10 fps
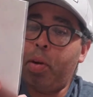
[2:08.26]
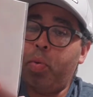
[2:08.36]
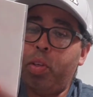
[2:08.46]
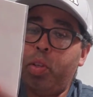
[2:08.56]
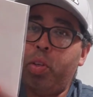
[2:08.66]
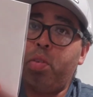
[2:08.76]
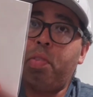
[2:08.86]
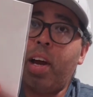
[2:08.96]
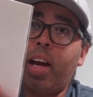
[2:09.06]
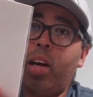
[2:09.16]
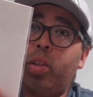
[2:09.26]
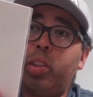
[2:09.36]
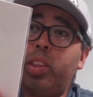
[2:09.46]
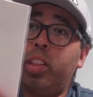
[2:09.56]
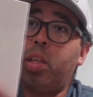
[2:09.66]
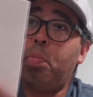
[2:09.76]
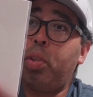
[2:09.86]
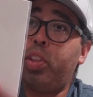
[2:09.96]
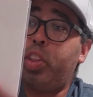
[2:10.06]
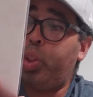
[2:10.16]
Renew Your Vows number
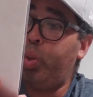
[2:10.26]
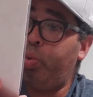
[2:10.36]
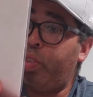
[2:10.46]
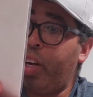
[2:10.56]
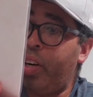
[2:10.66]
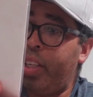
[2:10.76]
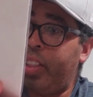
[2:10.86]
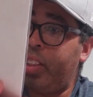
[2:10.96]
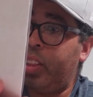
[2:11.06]
2 variant.